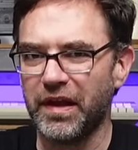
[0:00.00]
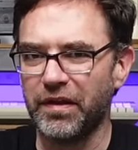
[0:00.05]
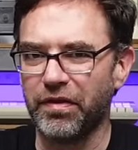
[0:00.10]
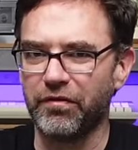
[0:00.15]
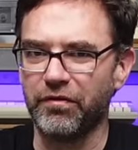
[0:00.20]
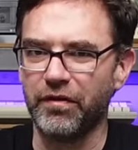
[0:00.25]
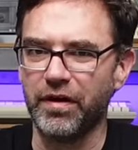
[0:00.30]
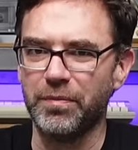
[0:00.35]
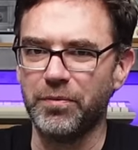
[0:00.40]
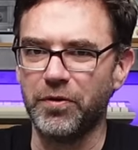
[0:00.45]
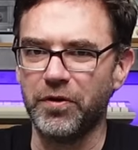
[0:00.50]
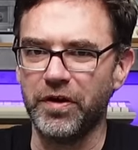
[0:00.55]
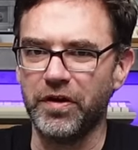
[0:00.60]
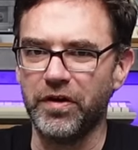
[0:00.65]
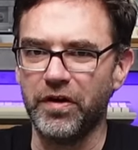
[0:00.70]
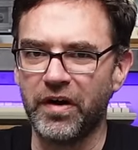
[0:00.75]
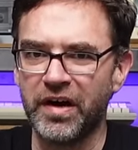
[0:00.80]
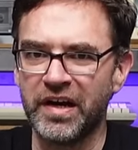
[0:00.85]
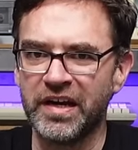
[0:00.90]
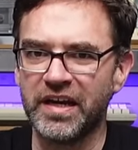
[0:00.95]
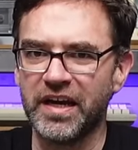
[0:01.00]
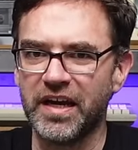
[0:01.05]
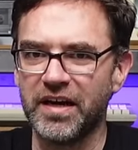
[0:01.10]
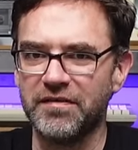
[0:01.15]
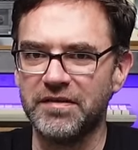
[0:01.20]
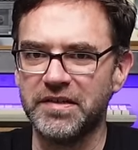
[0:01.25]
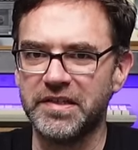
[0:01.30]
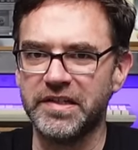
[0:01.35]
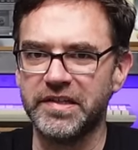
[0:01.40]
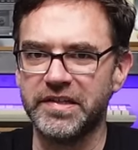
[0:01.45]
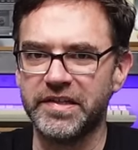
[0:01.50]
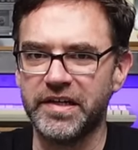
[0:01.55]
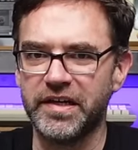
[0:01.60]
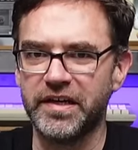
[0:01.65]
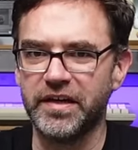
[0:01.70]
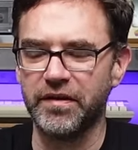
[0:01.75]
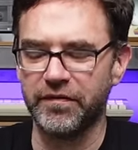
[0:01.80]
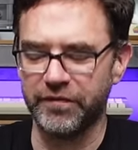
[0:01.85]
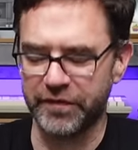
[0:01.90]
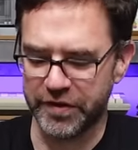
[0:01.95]
a 3.9k
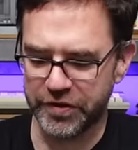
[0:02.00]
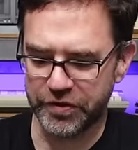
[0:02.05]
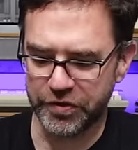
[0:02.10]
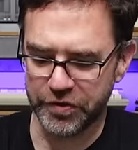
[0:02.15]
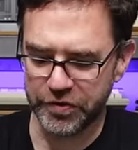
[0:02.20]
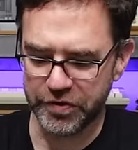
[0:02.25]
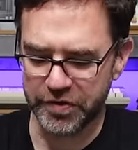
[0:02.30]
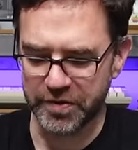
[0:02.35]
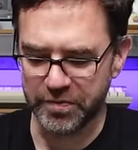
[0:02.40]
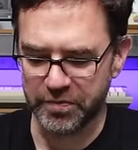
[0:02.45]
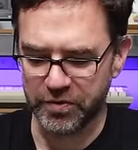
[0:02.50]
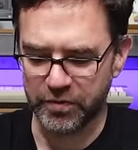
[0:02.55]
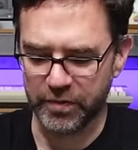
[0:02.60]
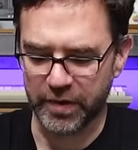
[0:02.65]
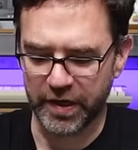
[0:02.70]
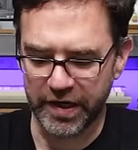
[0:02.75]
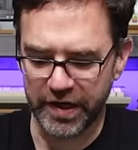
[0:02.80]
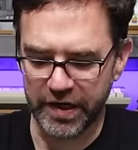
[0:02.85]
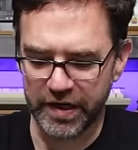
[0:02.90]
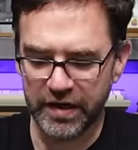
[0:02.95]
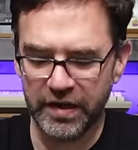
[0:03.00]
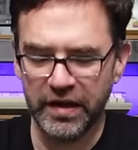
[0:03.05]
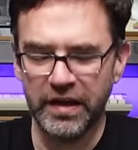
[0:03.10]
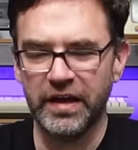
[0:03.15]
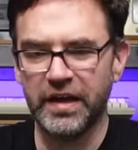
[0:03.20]
resistor if you choose to put one in.